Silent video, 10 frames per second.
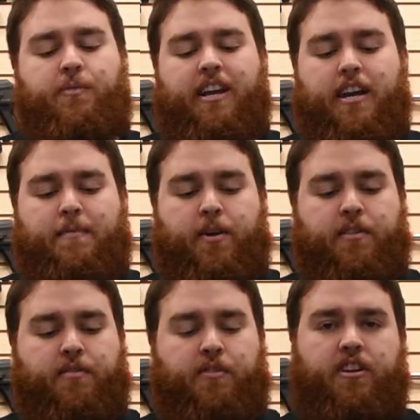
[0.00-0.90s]
we got
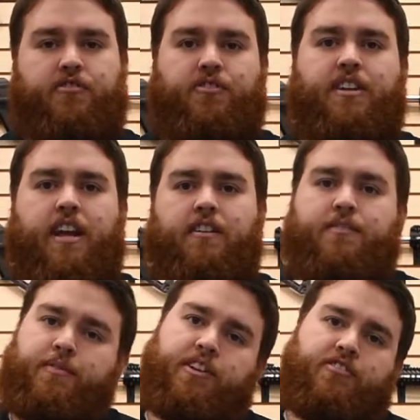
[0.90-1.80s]
about 310 to
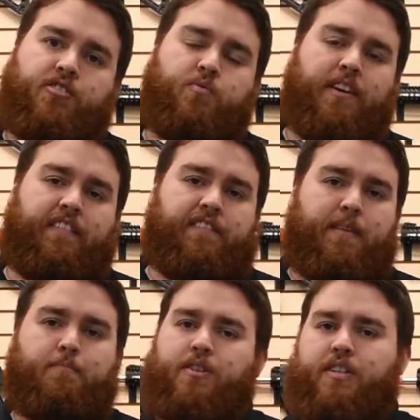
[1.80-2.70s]
320
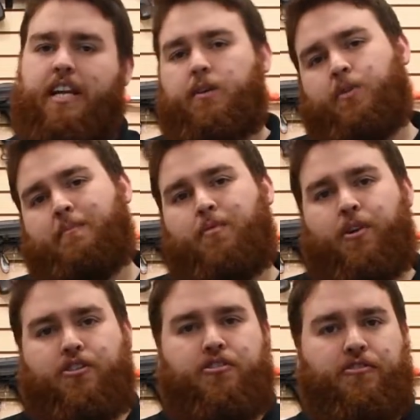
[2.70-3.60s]
feet per second with a
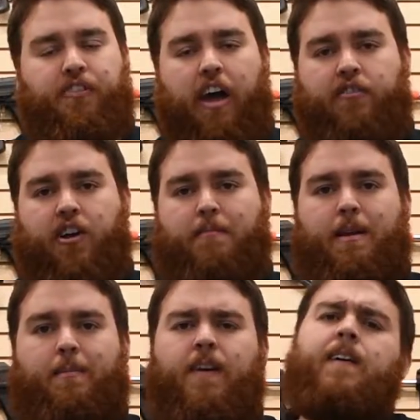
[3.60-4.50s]
0.25 gram
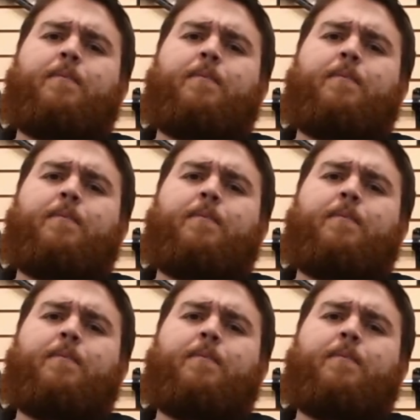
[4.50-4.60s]
BB,